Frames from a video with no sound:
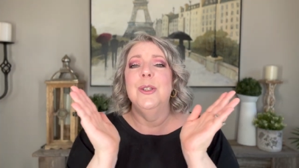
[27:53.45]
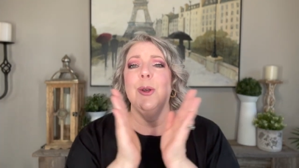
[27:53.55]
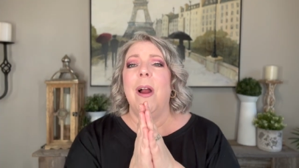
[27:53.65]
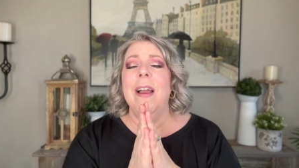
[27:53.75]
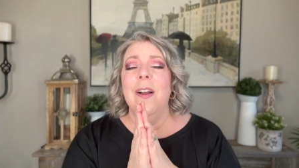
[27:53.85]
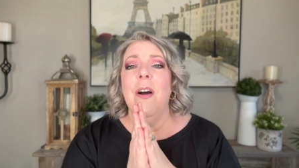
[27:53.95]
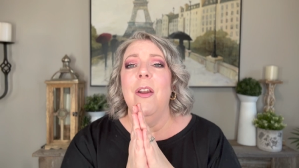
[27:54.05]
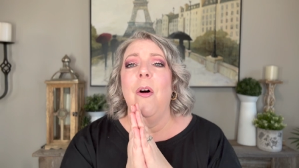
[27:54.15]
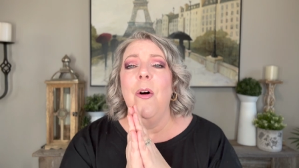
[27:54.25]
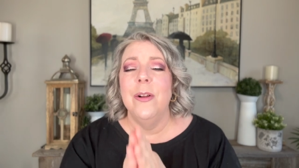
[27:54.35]
trying
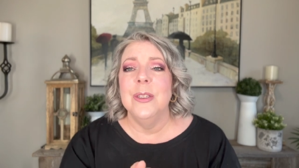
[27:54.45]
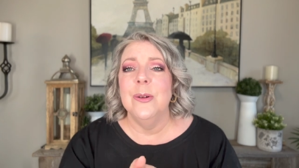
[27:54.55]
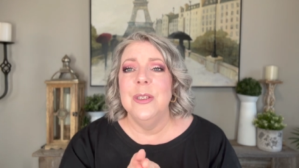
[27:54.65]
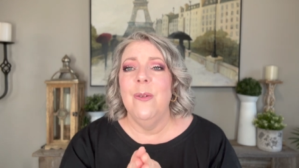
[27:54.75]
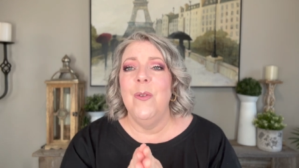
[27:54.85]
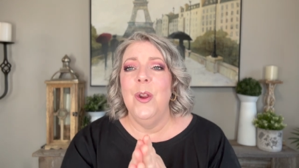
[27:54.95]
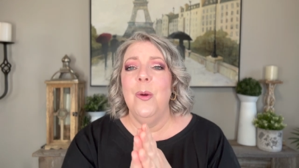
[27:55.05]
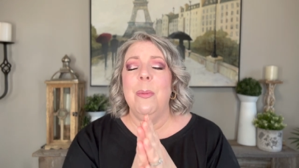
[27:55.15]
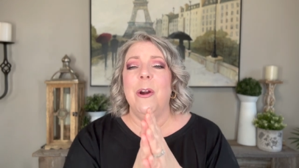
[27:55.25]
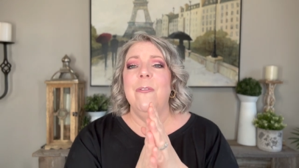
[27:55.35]
on all sorts of
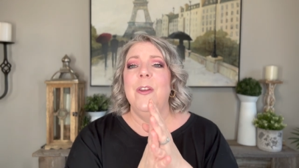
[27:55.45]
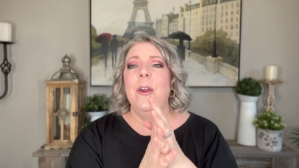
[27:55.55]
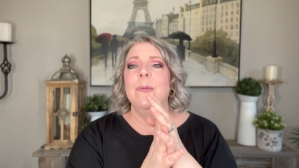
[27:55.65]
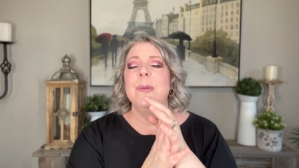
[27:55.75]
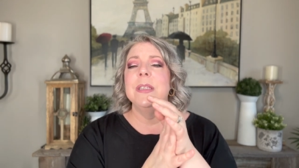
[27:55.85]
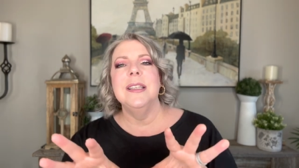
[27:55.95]
new perfumes.